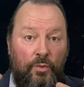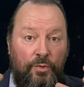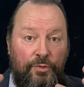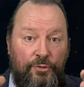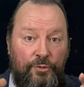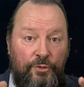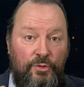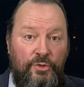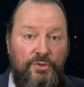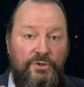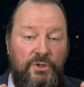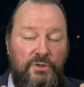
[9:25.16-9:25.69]

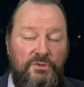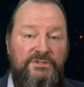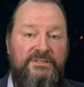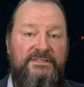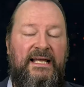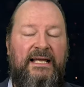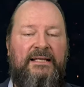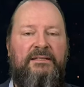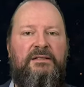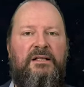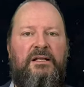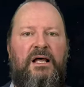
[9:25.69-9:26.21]
through those
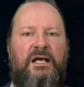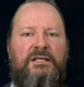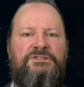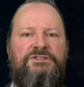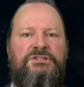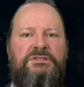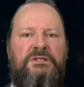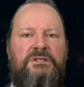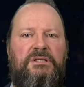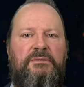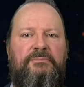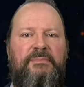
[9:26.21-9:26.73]

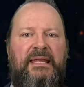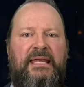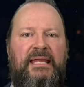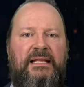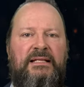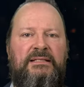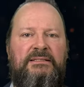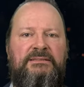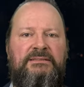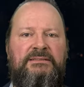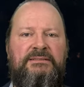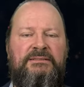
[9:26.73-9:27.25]
technological
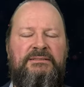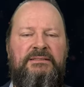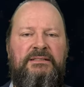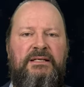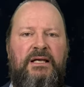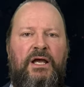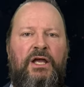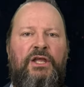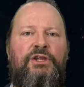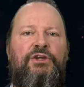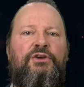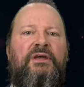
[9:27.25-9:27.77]
means,
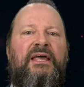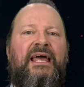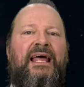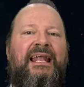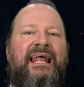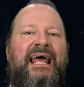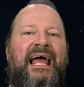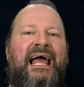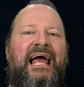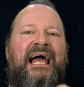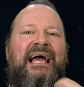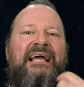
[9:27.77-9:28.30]
you
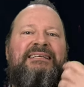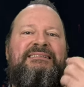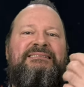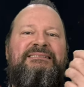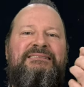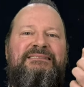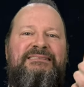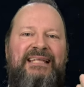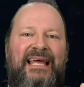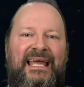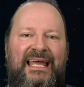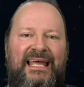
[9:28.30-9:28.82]
can
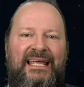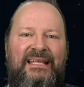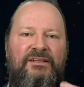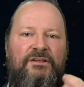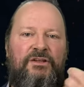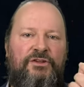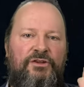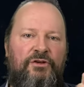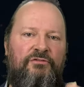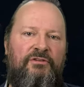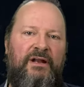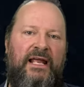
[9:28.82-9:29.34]
extend
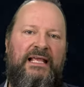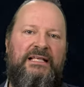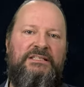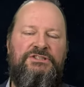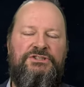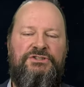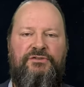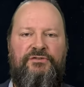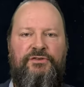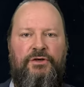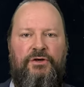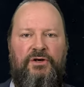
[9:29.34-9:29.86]
the
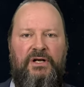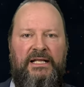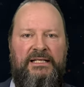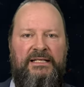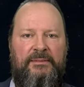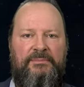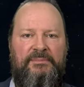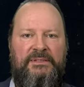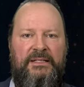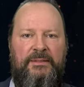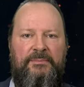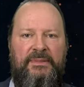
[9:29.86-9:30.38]
range of your
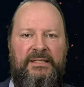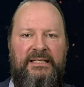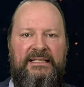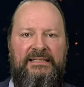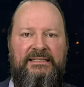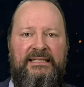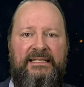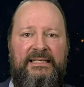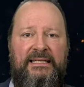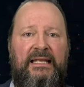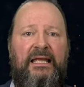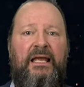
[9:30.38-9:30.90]

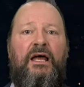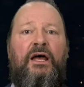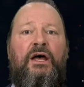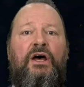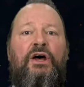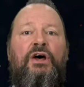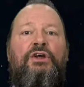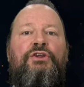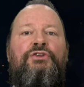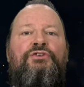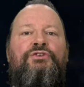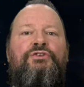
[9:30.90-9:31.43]
adaptability
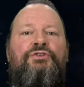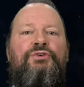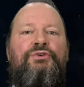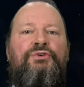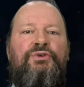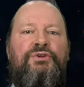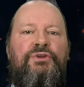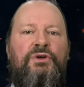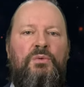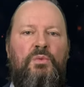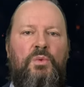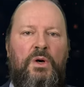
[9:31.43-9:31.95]

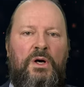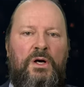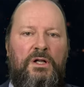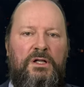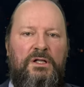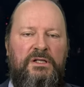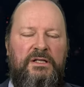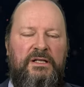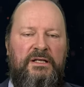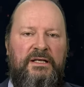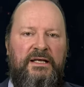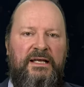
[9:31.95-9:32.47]
to the
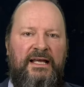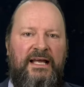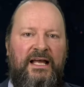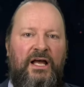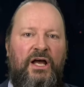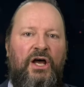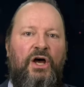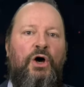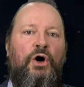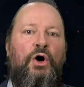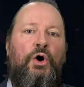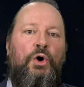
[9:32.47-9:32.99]
world
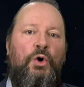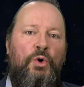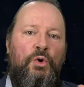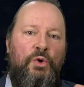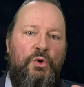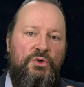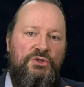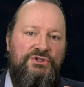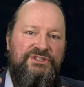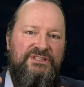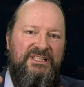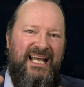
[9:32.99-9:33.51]

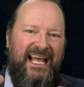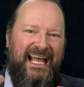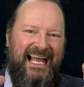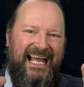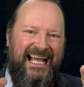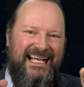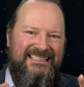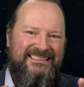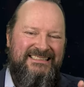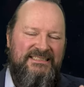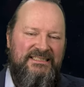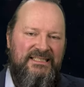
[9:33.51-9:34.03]
whose
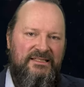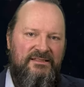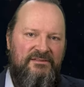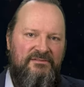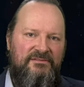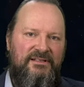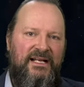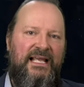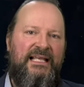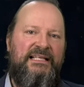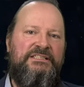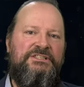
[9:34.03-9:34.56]

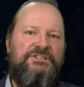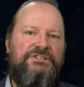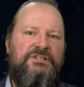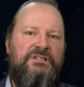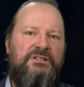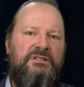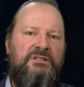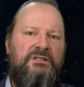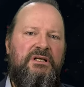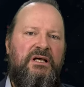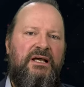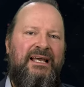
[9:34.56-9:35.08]

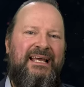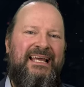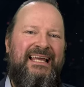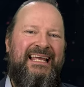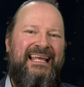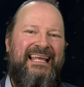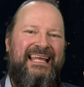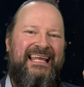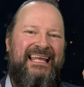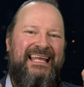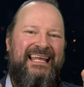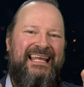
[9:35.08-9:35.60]
acceleration
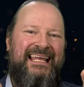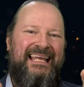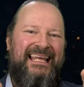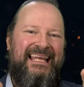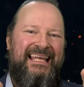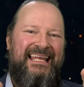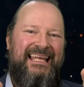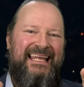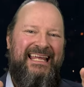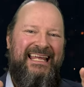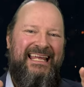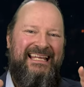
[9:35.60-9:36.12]

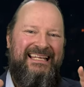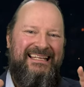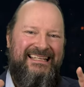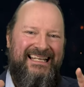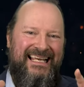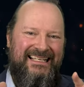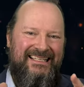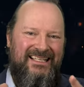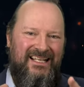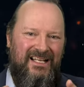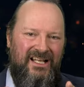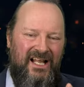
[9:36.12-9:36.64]
in
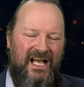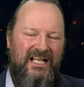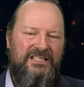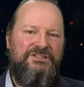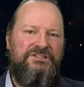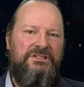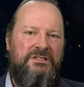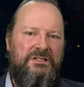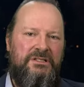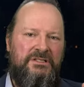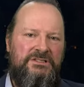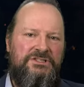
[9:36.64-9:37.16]

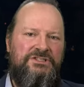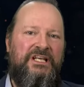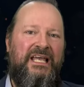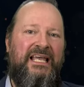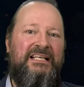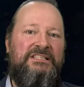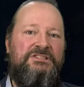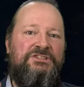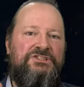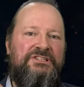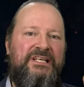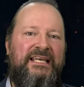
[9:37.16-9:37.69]
technological
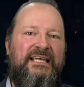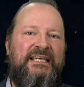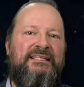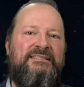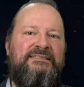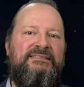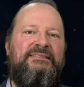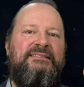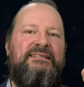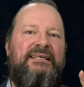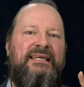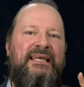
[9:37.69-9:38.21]
change
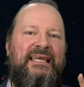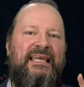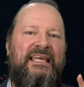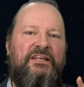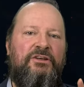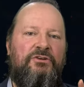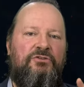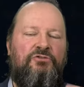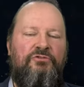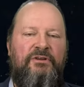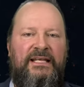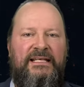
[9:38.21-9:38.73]
is
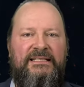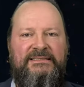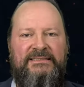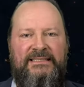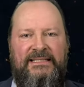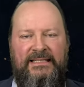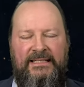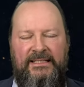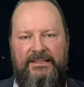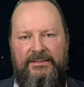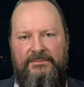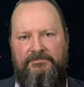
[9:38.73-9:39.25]

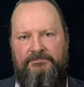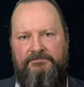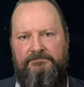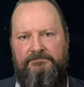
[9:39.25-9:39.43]
increasing.